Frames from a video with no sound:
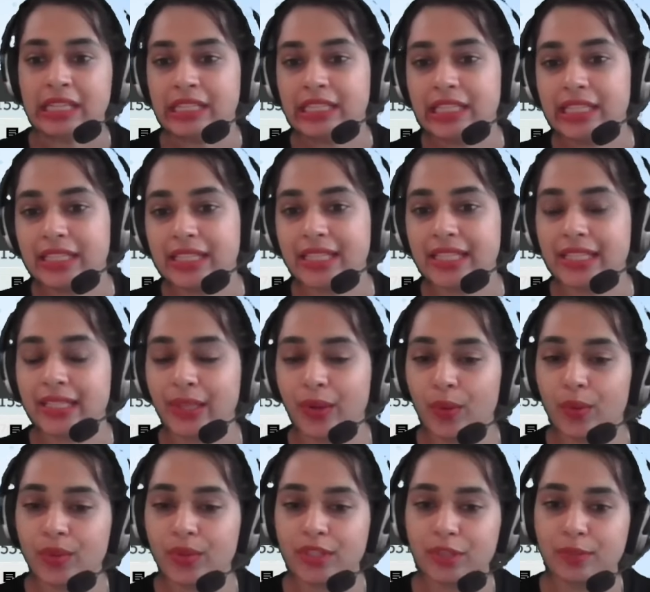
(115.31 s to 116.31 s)
disease
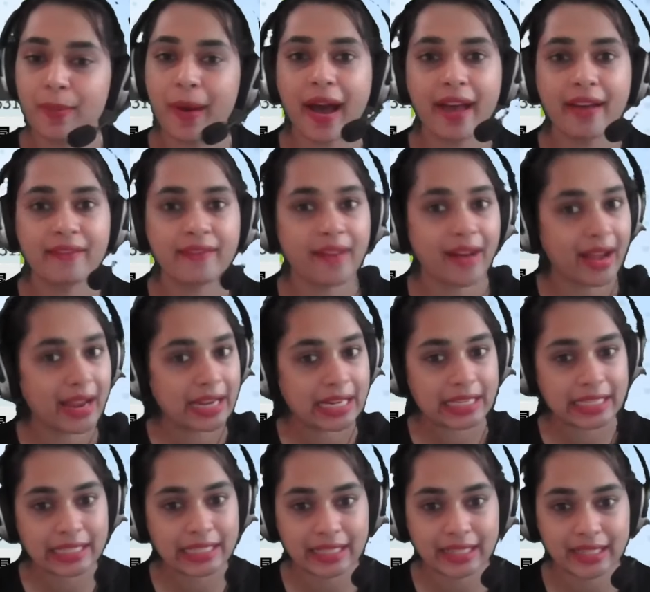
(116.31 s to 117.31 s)
caused by
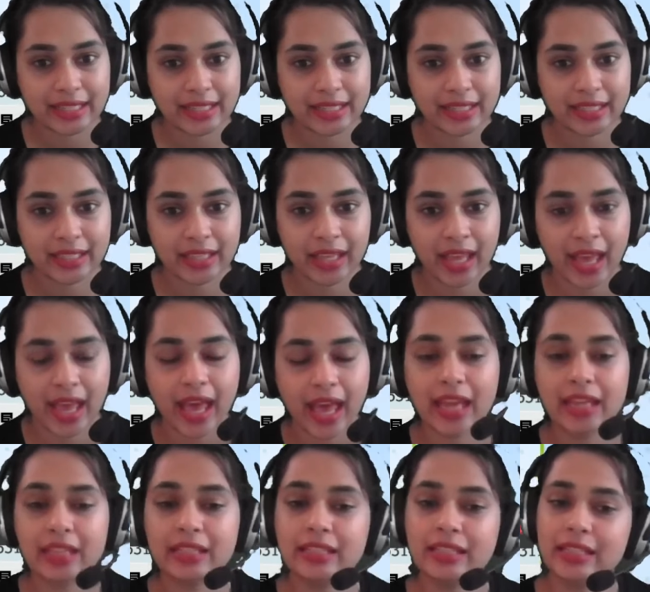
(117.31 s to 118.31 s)
viruses
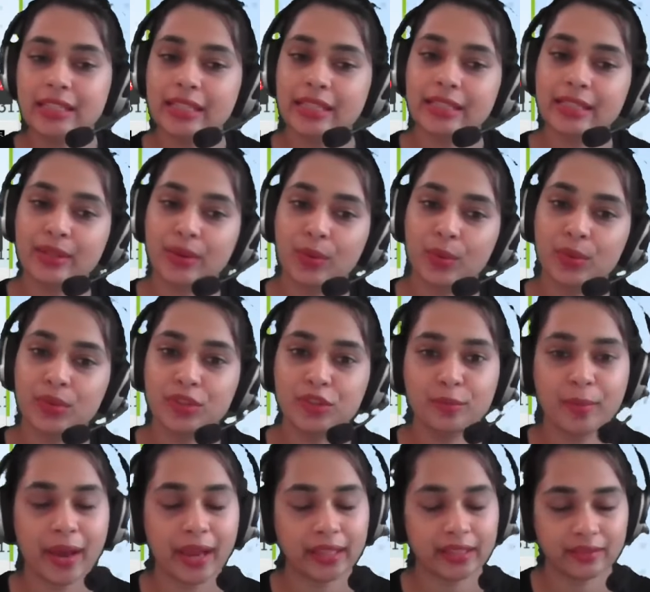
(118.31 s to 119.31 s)
and disease caused
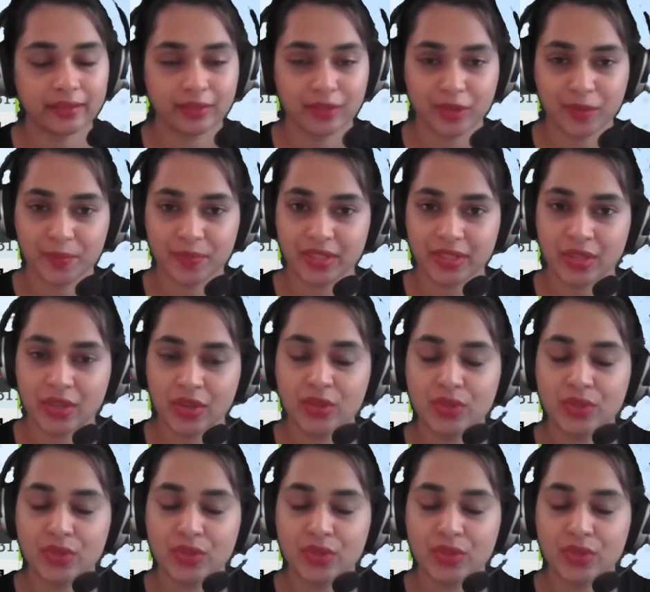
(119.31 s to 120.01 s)
by the worms.